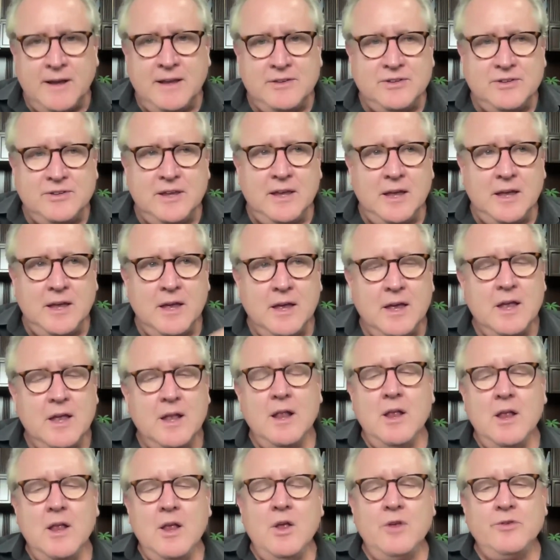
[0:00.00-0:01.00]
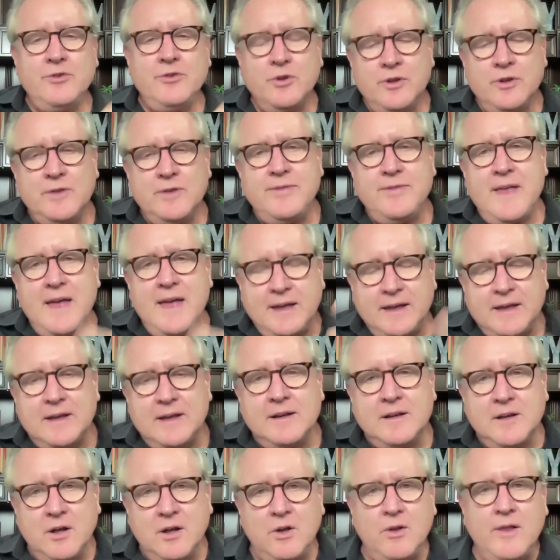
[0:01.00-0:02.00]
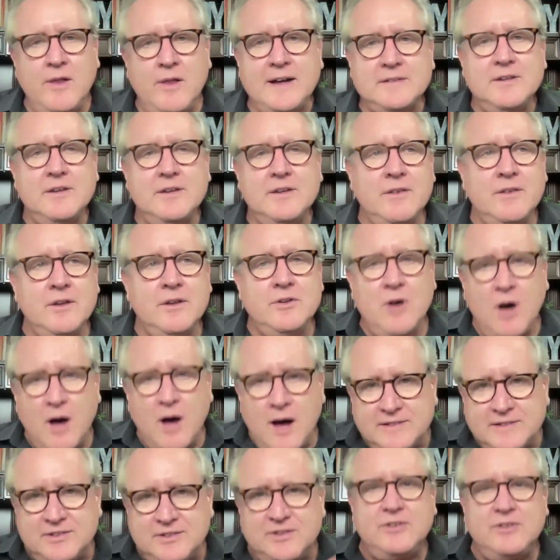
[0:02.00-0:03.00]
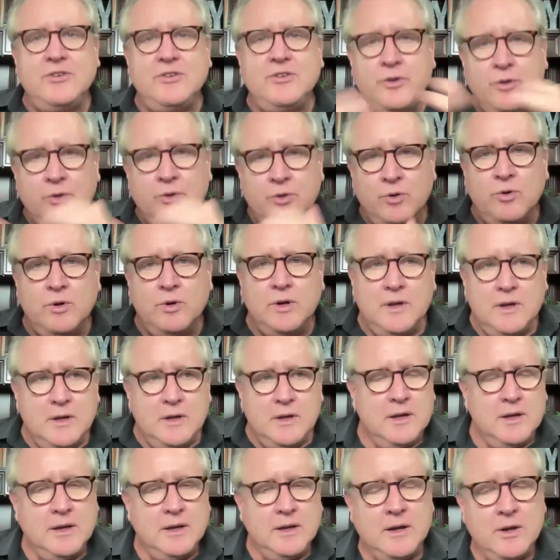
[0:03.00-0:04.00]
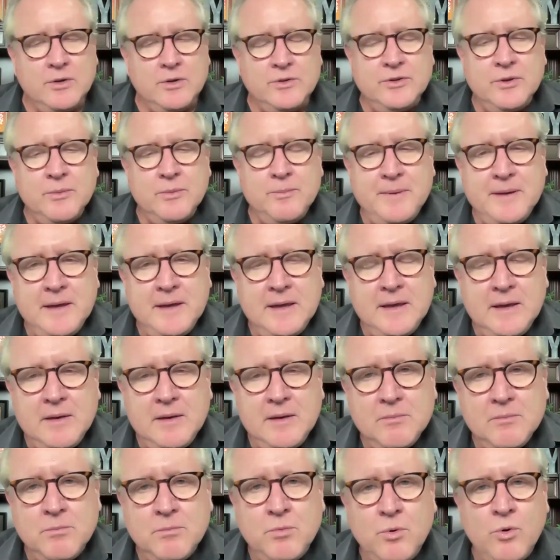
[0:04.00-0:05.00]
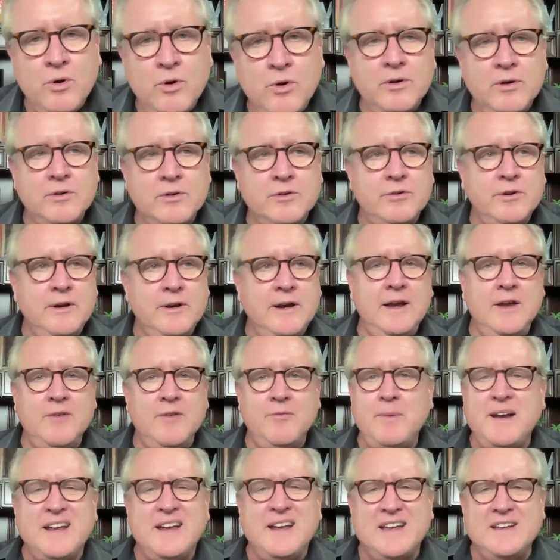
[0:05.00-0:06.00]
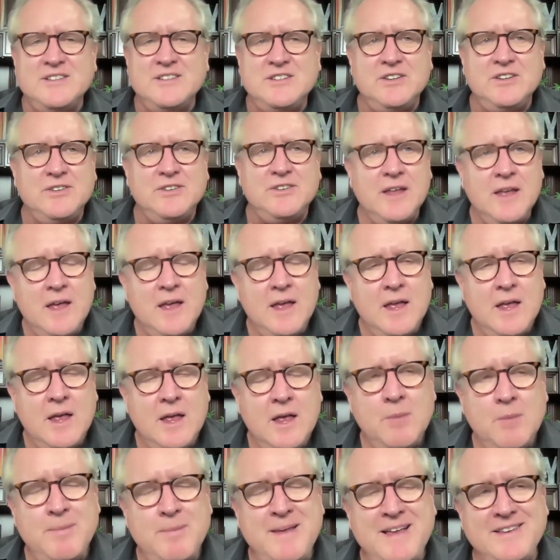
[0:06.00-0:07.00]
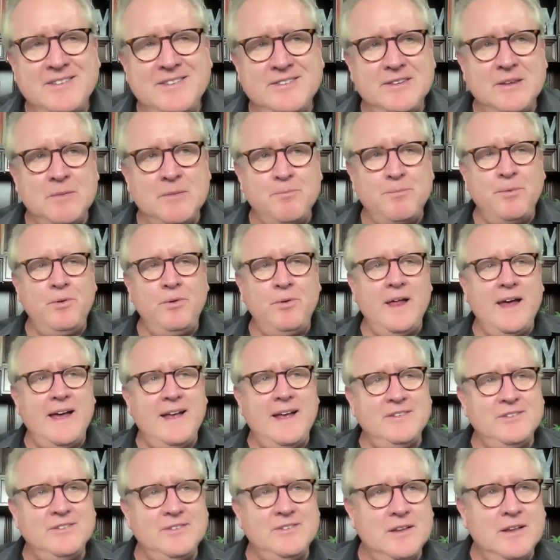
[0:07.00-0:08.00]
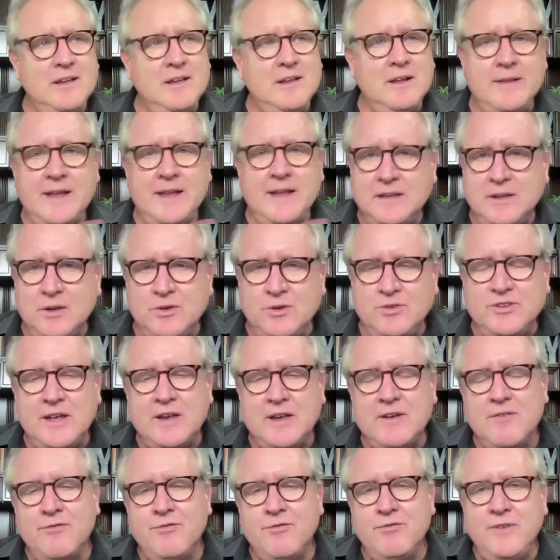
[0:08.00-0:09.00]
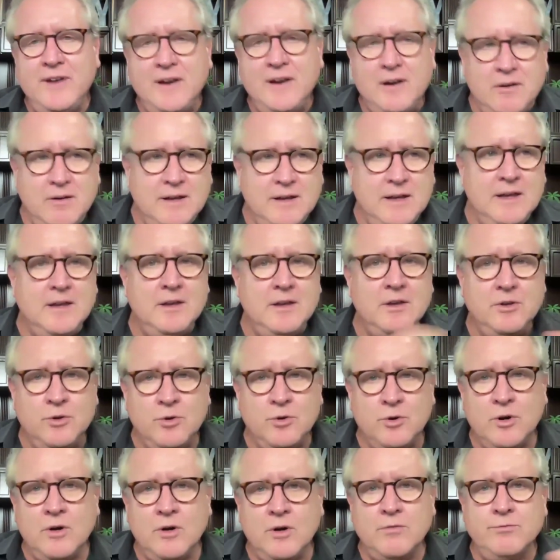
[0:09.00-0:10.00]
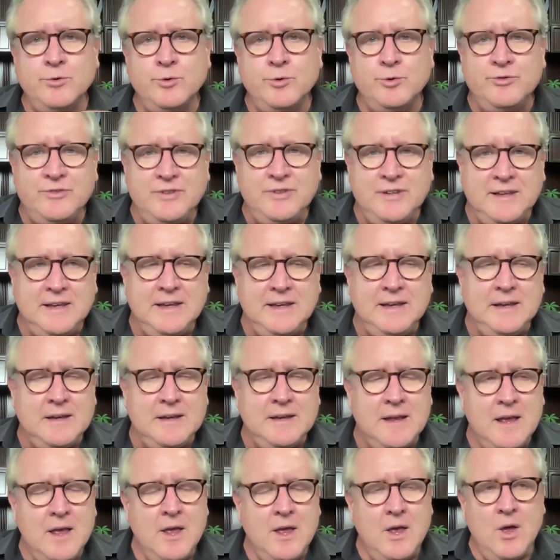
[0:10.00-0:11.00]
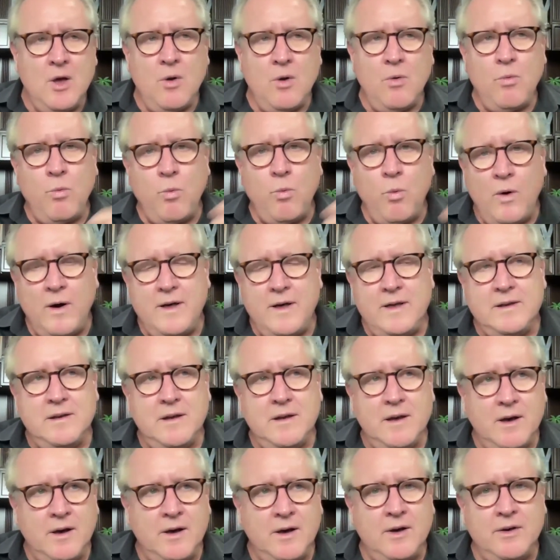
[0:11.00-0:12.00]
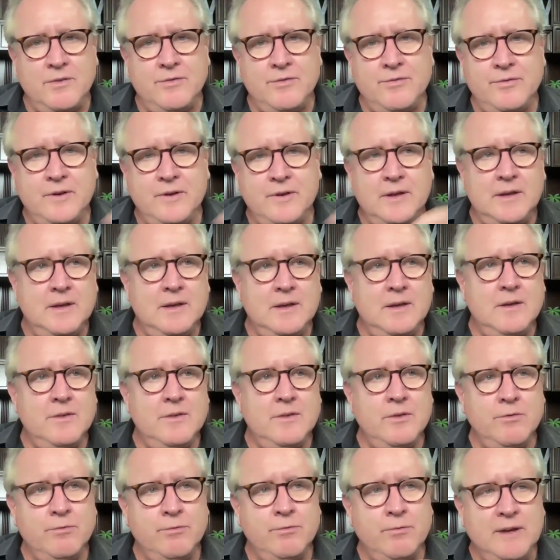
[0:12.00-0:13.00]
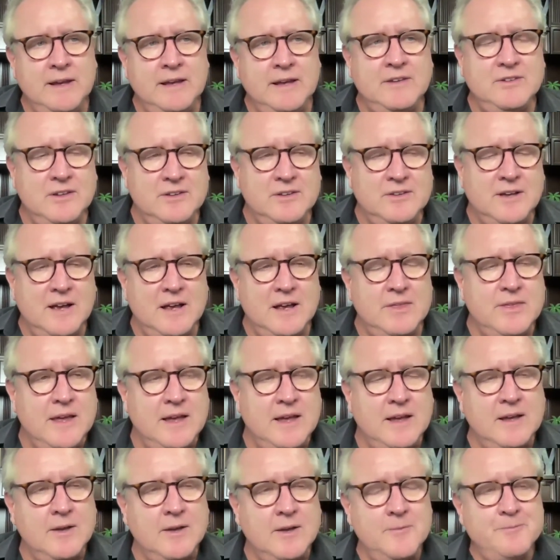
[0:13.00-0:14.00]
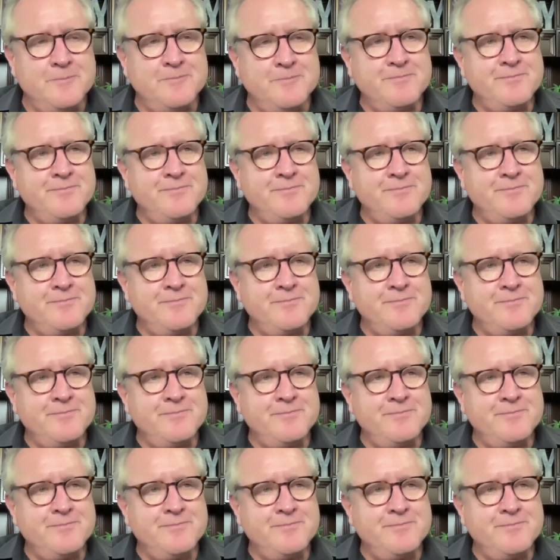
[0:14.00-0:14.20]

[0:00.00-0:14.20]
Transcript: crazy, so that they can collect the dots to, to be more creative. But it can just be as simple as, like you said, varying your routine. One of the reasons I think